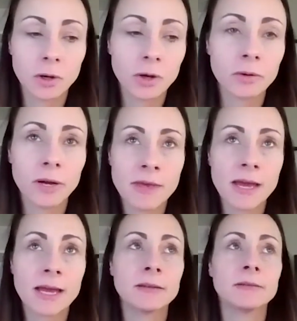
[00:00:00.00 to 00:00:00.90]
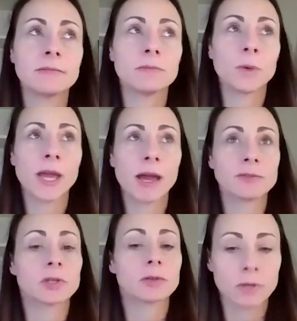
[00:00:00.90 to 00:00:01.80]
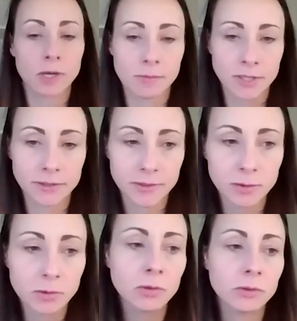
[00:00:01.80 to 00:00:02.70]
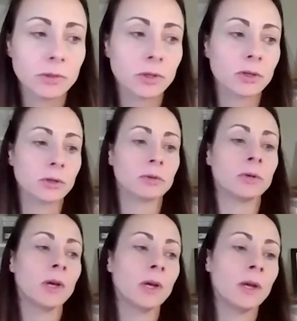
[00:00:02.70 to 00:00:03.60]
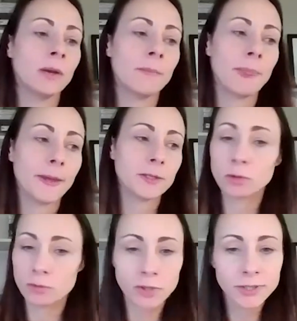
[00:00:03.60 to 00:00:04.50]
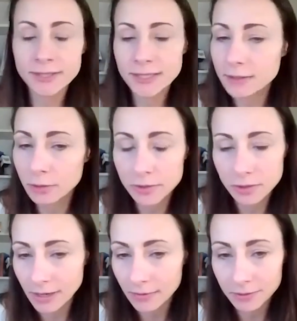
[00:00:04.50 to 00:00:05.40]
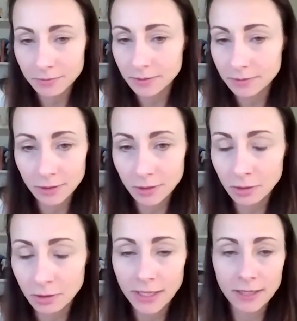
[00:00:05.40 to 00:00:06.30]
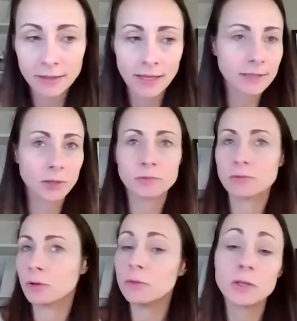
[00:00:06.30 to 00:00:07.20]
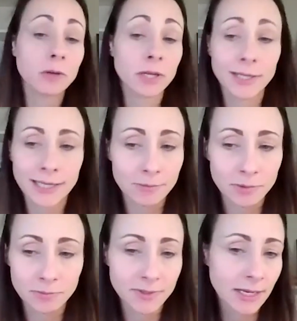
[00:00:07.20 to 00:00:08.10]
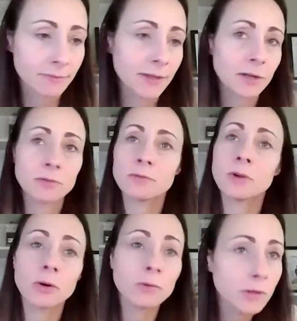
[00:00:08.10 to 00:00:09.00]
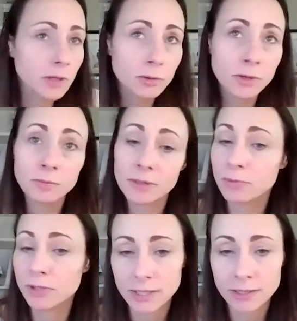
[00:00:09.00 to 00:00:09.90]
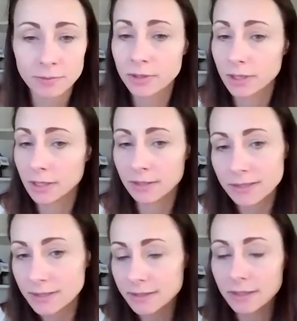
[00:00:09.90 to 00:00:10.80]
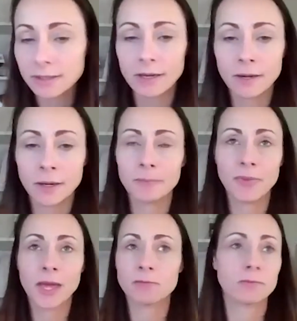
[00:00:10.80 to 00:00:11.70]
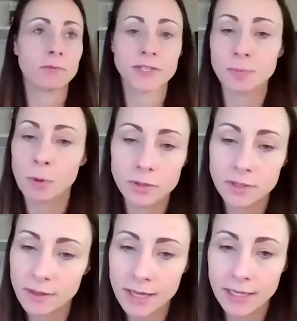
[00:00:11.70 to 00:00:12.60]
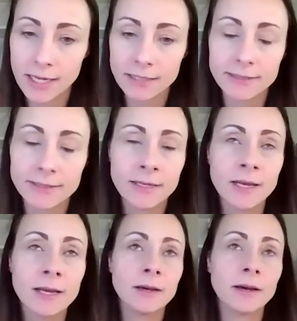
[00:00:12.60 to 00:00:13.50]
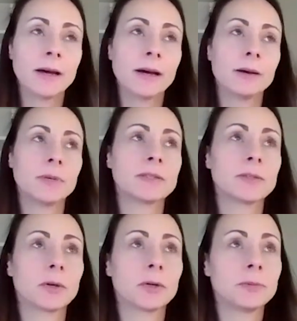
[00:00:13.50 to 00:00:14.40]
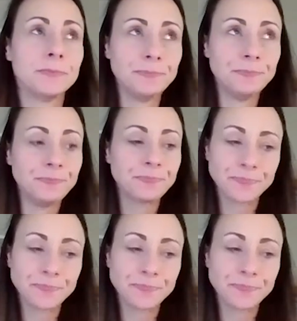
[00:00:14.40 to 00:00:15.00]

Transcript: And then we have children coming to school who don't trust the adults around them. They don't know that you're going to keep them safe. They don't know that you can be predictable and consistent, and respond to their needs. And so